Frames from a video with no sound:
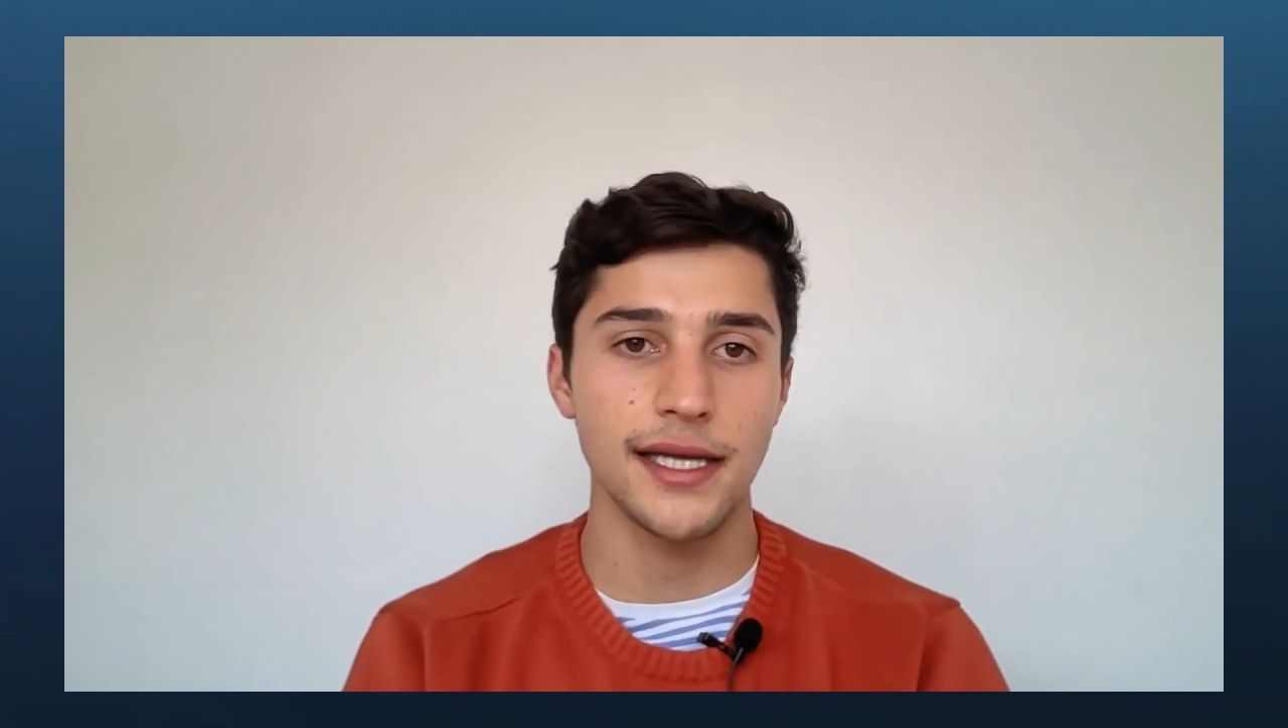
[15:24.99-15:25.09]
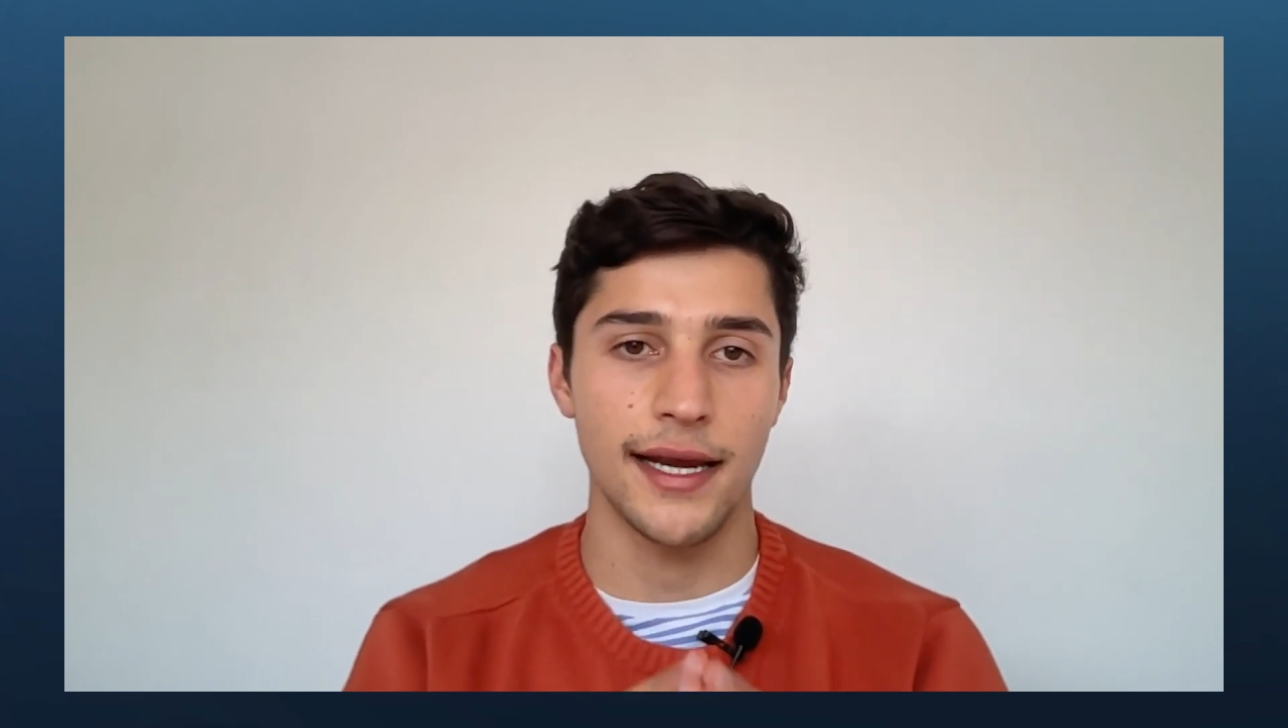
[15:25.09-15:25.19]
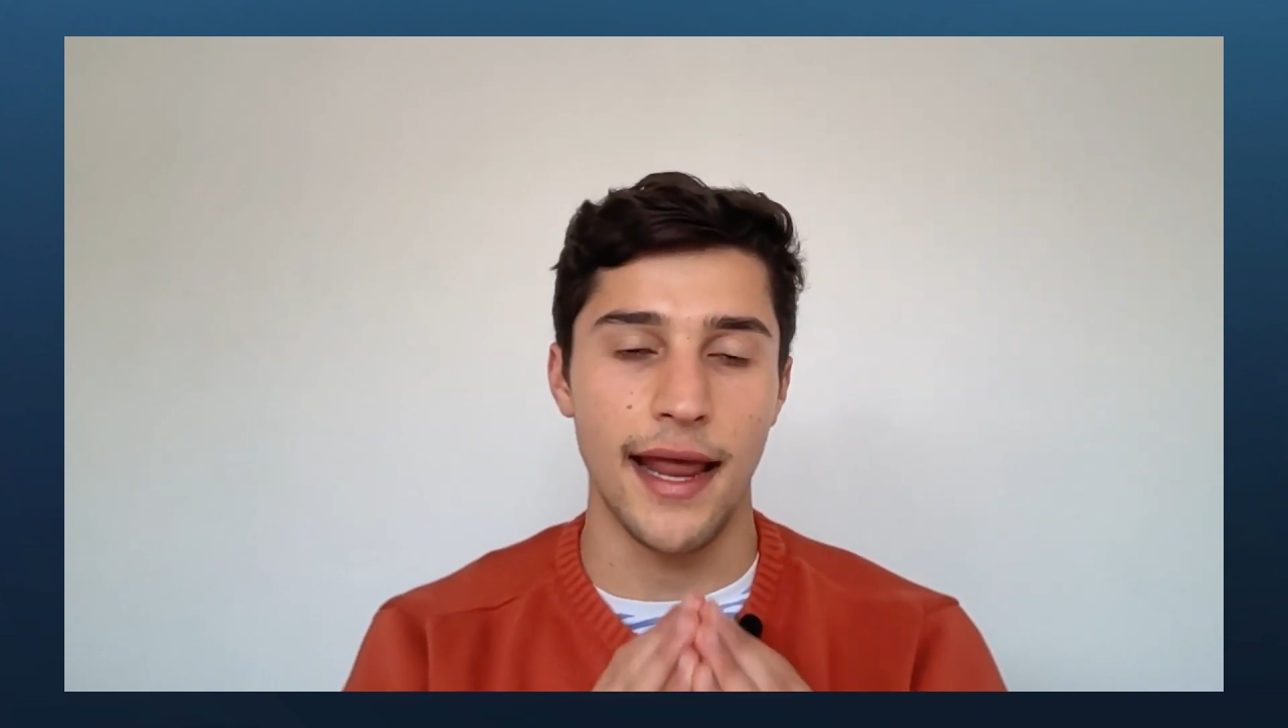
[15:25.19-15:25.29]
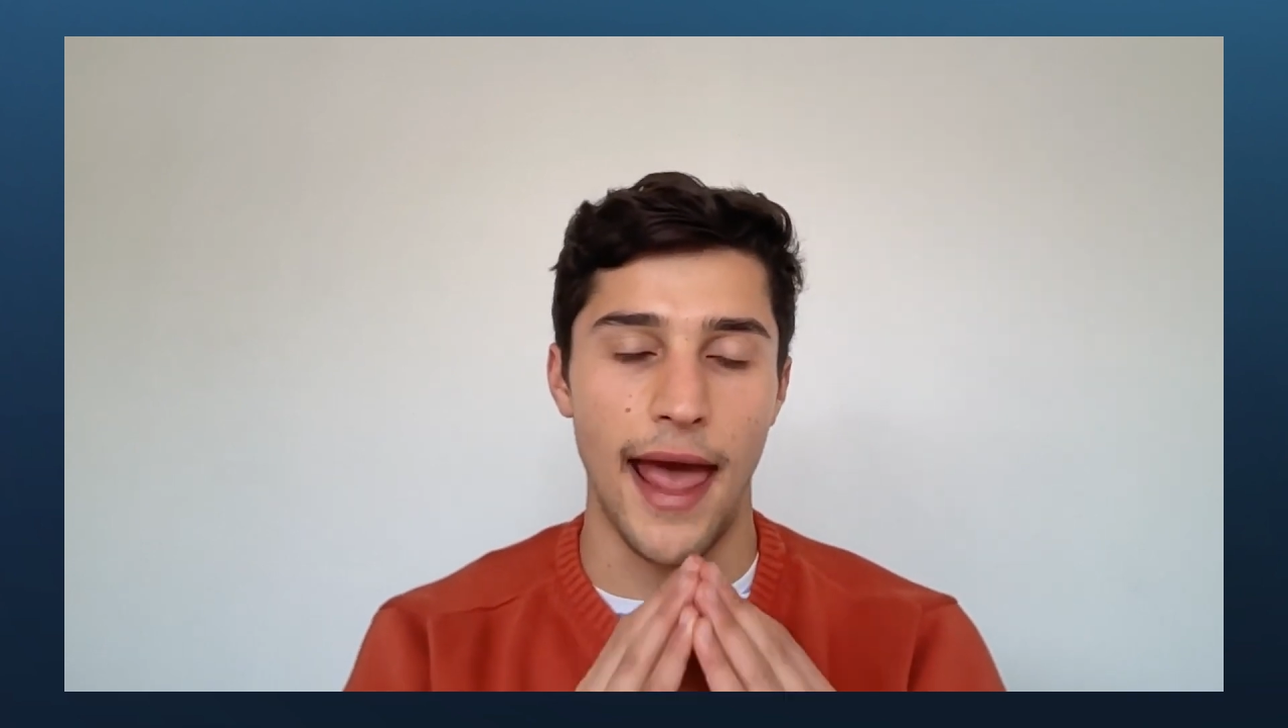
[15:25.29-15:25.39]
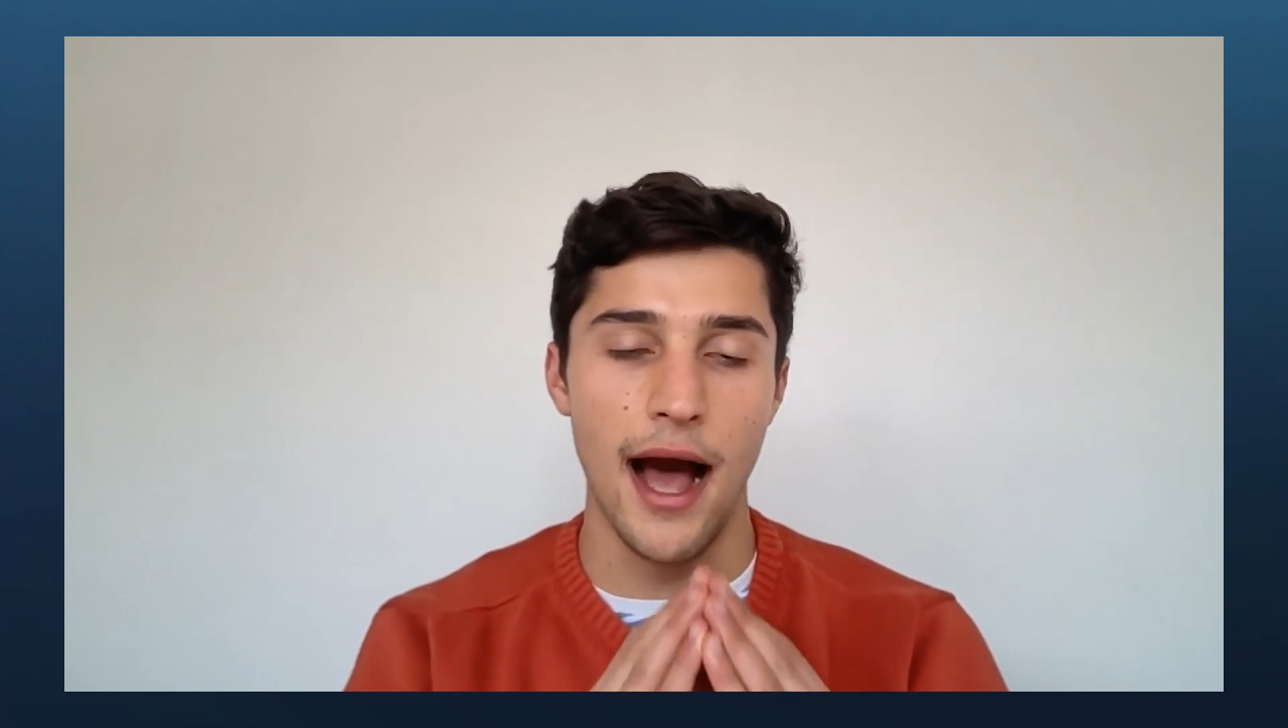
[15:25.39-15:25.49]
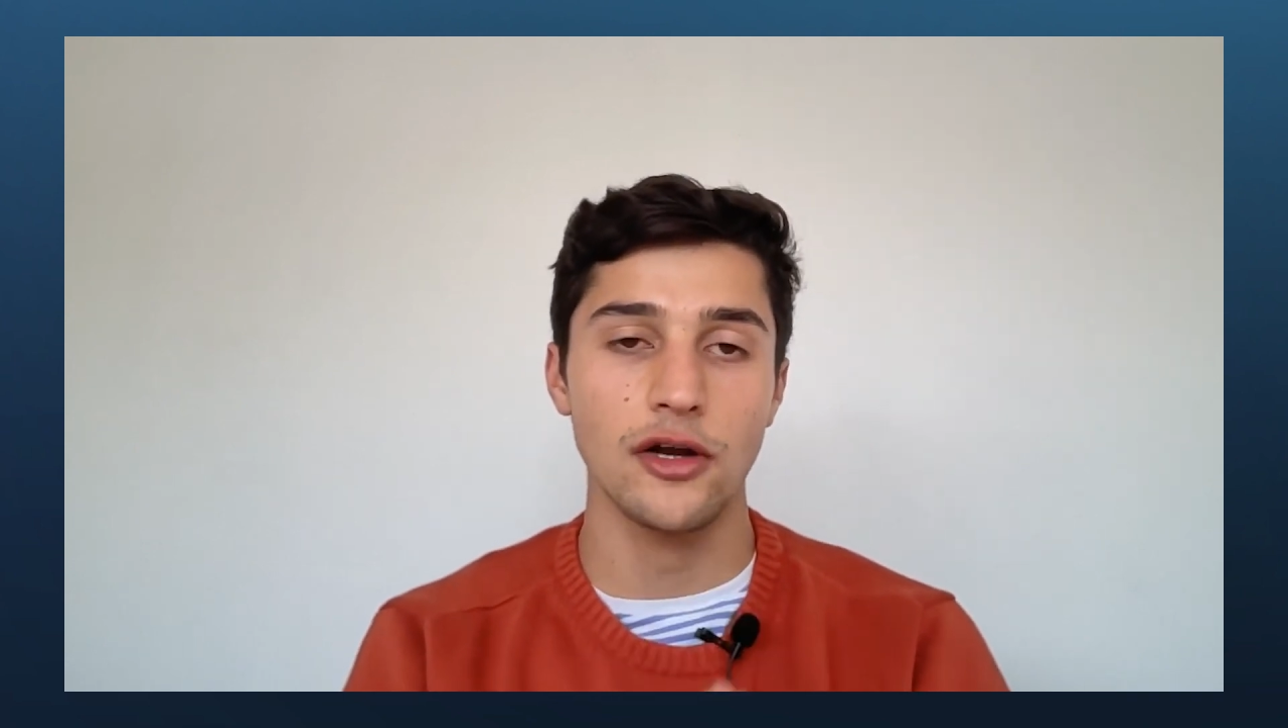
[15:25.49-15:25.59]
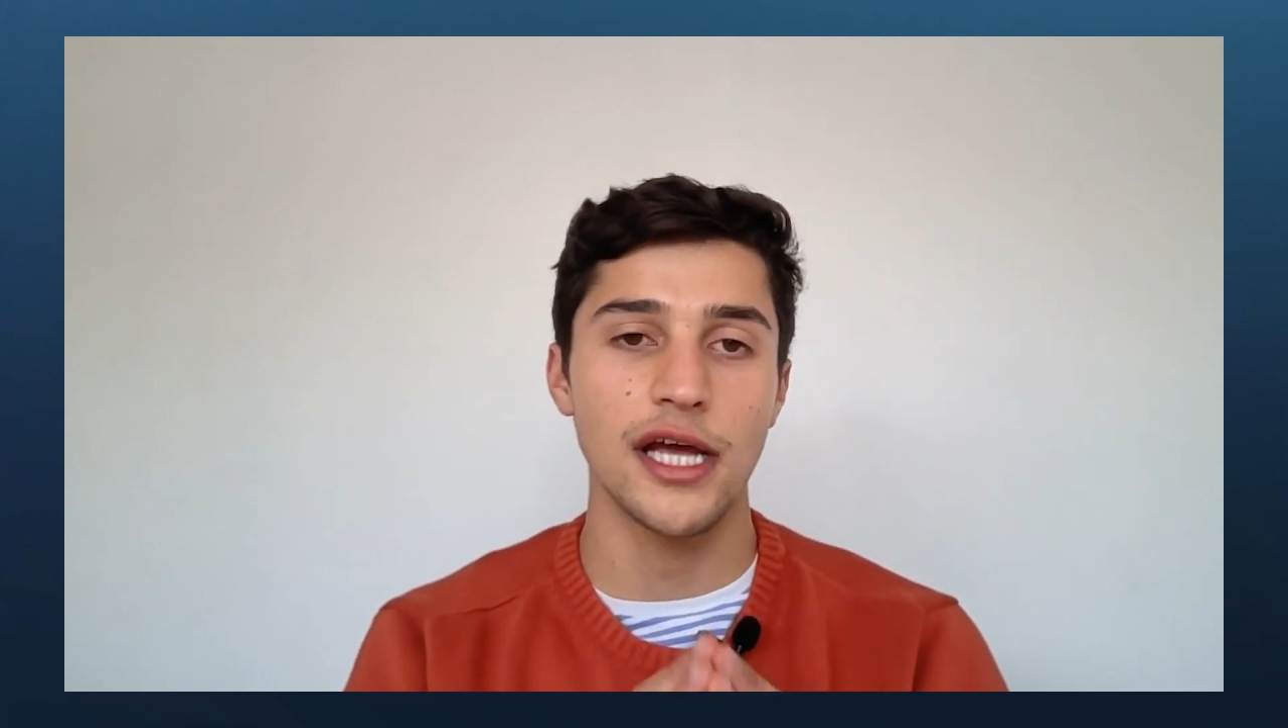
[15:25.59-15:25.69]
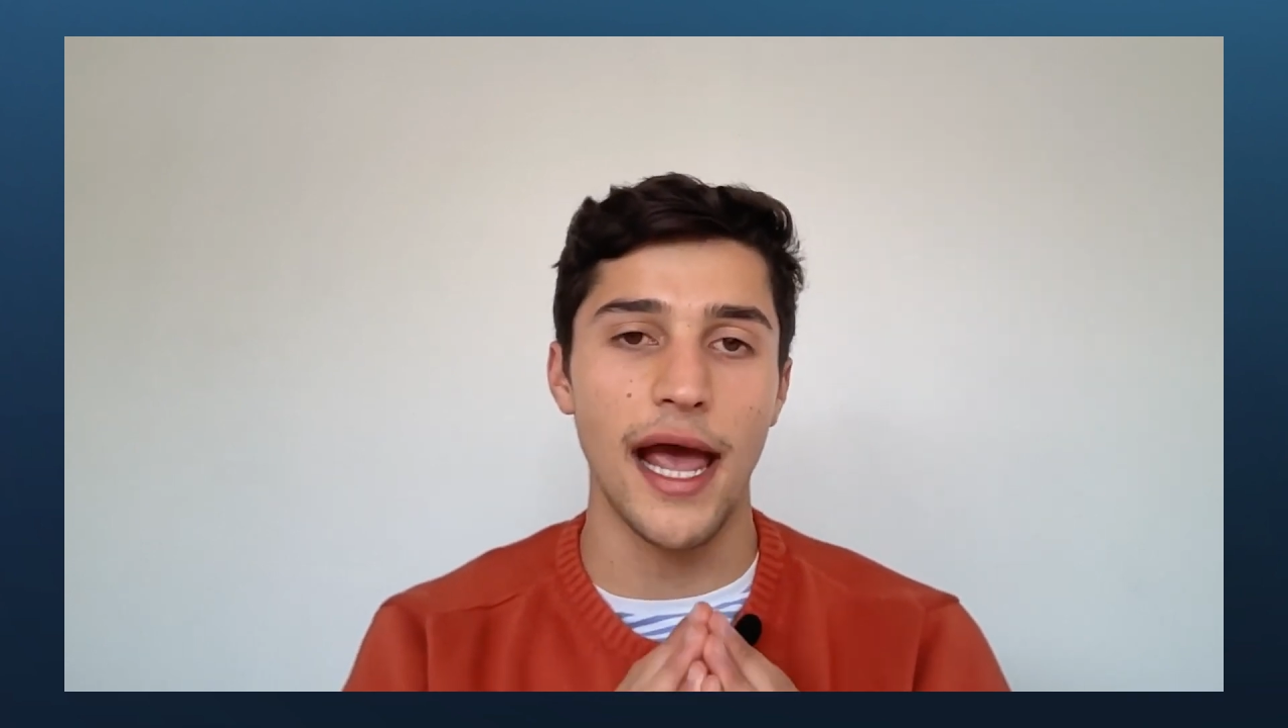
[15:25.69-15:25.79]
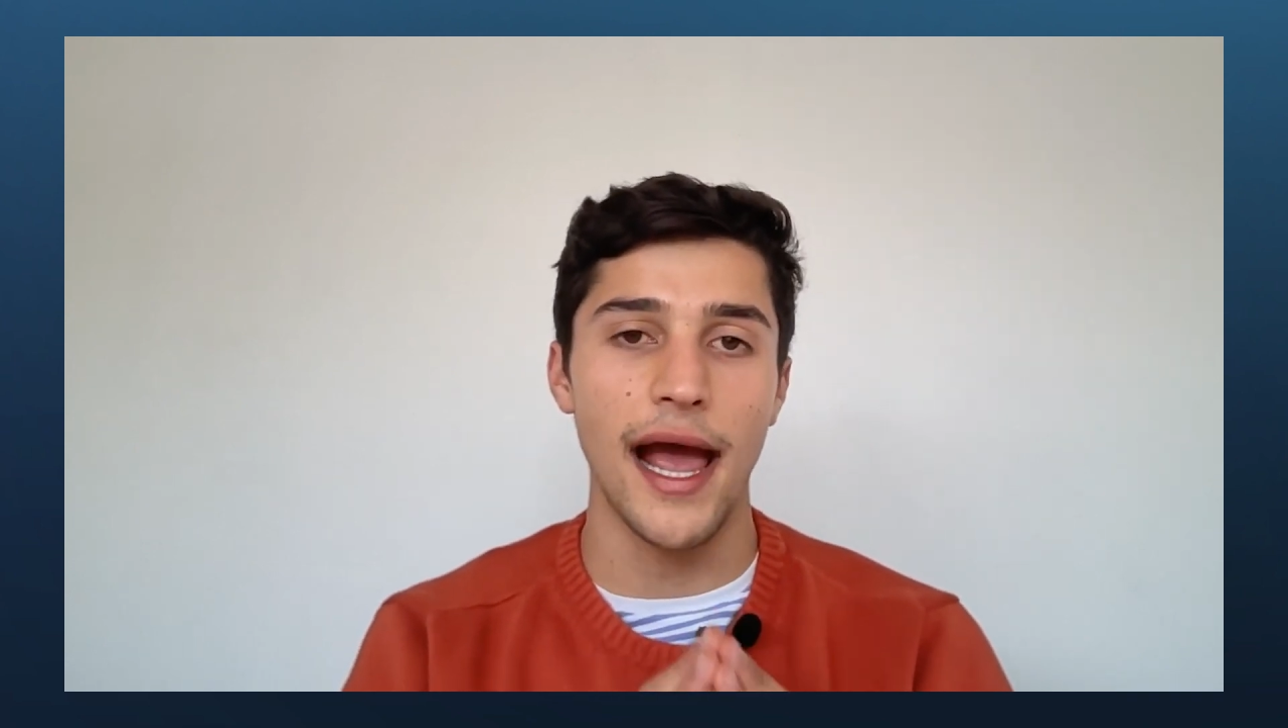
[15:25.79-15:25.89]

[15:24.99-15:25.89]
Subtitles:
and how to